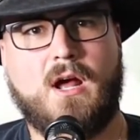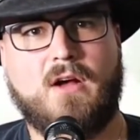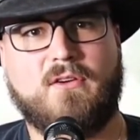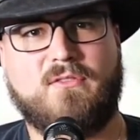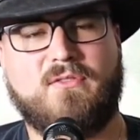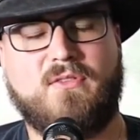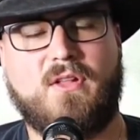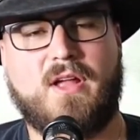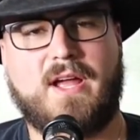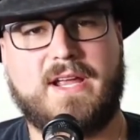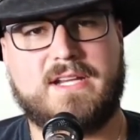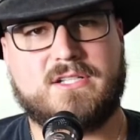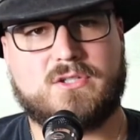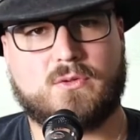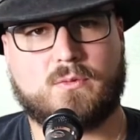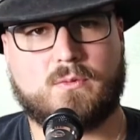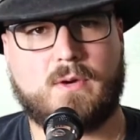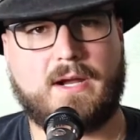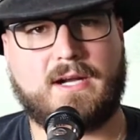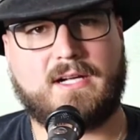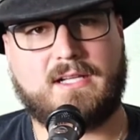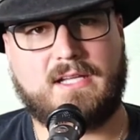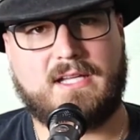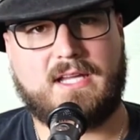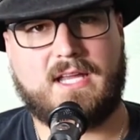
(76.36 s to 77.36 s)
flying
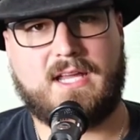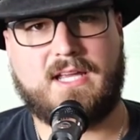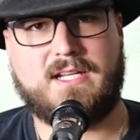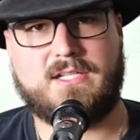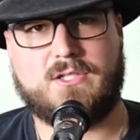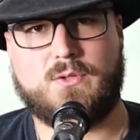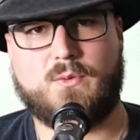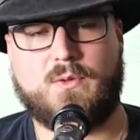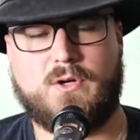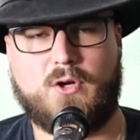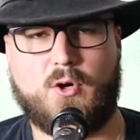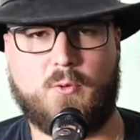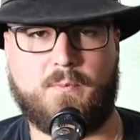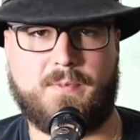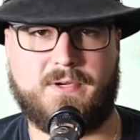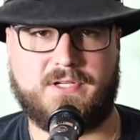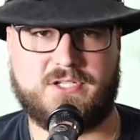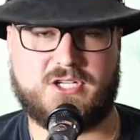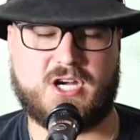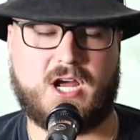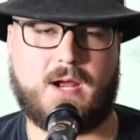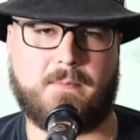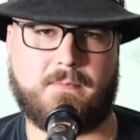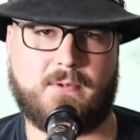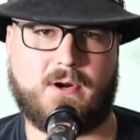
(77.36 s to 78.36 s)
directly into an open
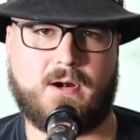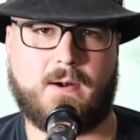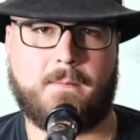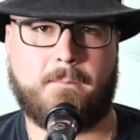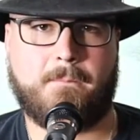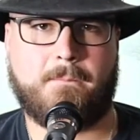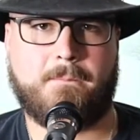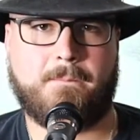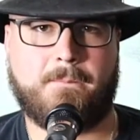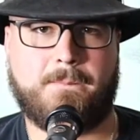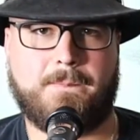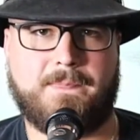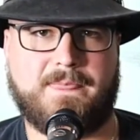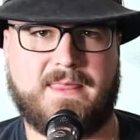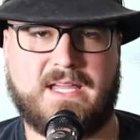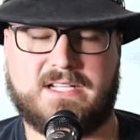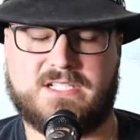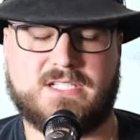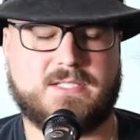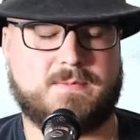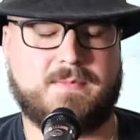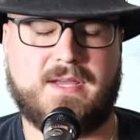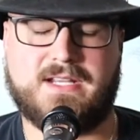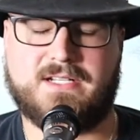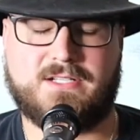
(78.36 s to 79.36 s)
chopper. That
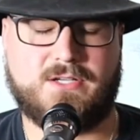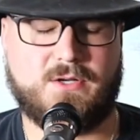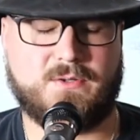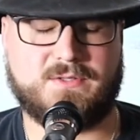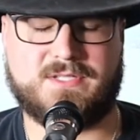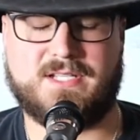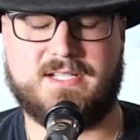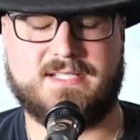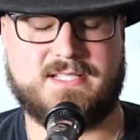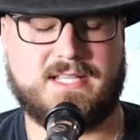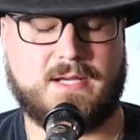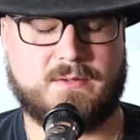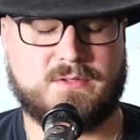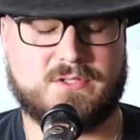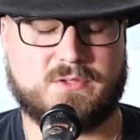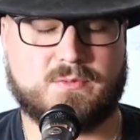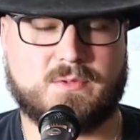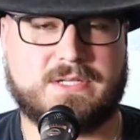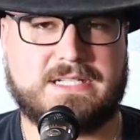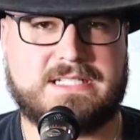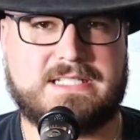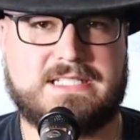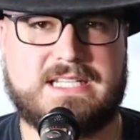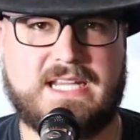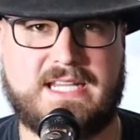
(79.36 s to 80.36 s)
just made no sense. That was
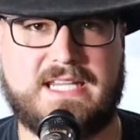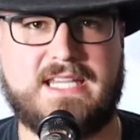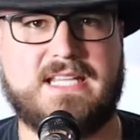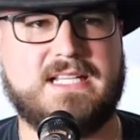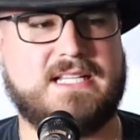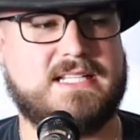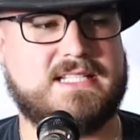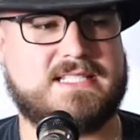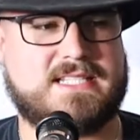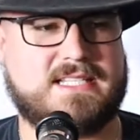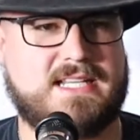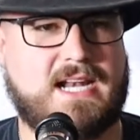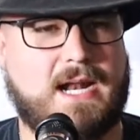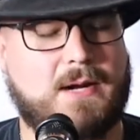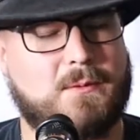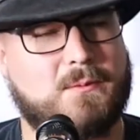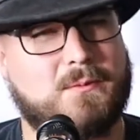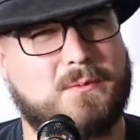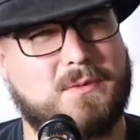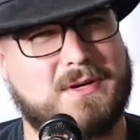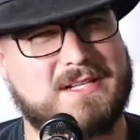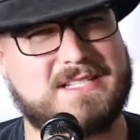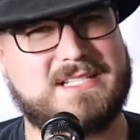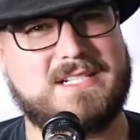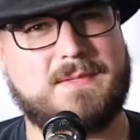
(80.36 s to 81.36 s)
ridiculous, and I
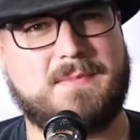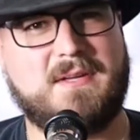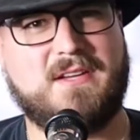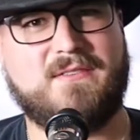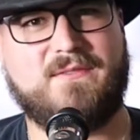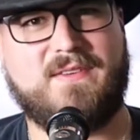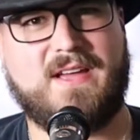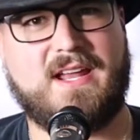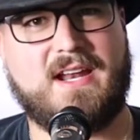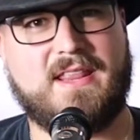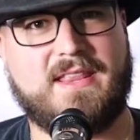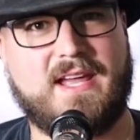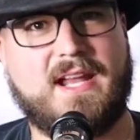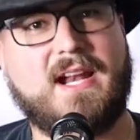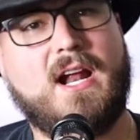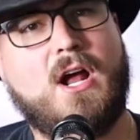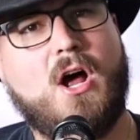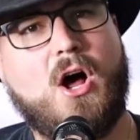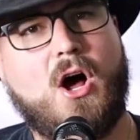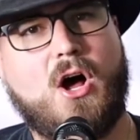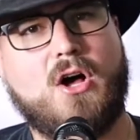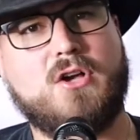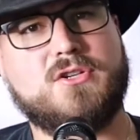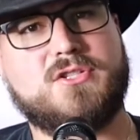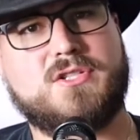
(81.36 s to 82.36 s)
wasn't a big fan of that.
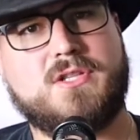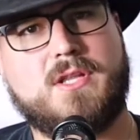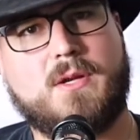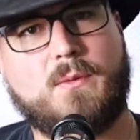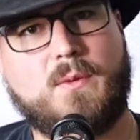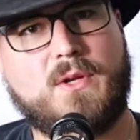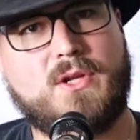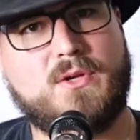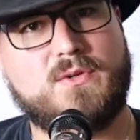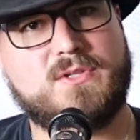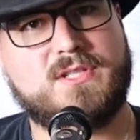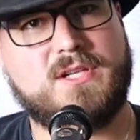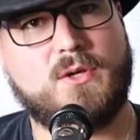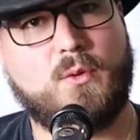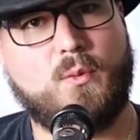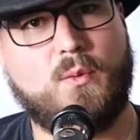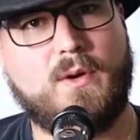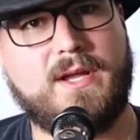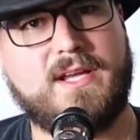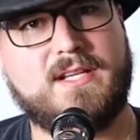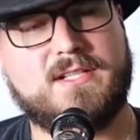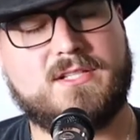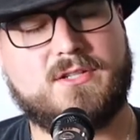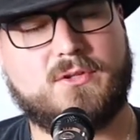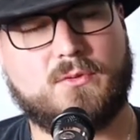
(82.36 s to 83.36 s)
Also, they were
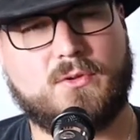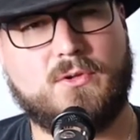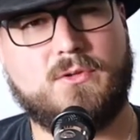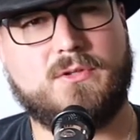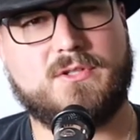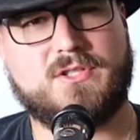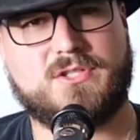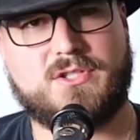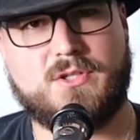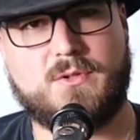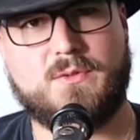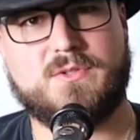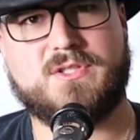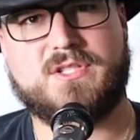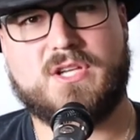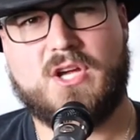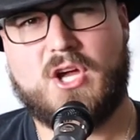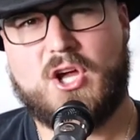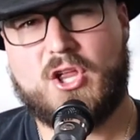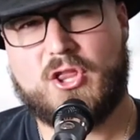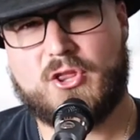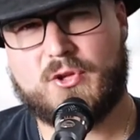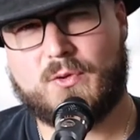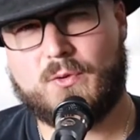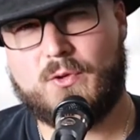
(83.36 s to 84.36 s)
using suits
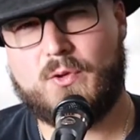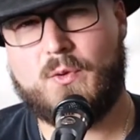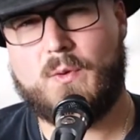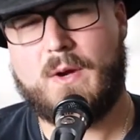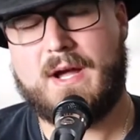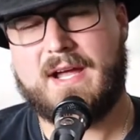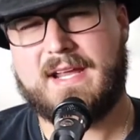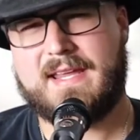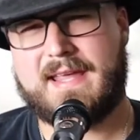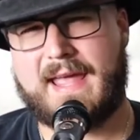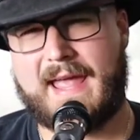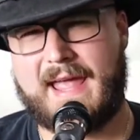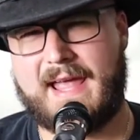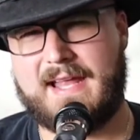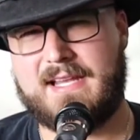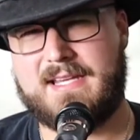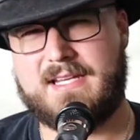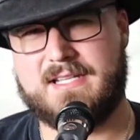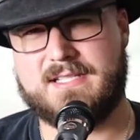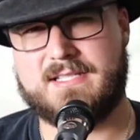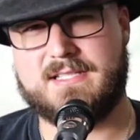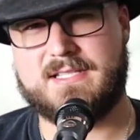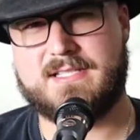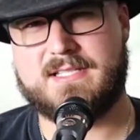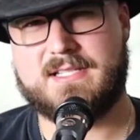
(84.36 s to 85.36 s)
through
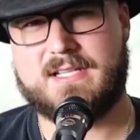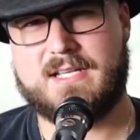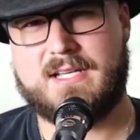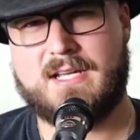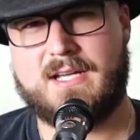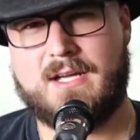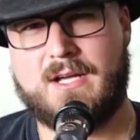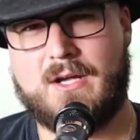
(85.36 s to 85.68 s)
canyons.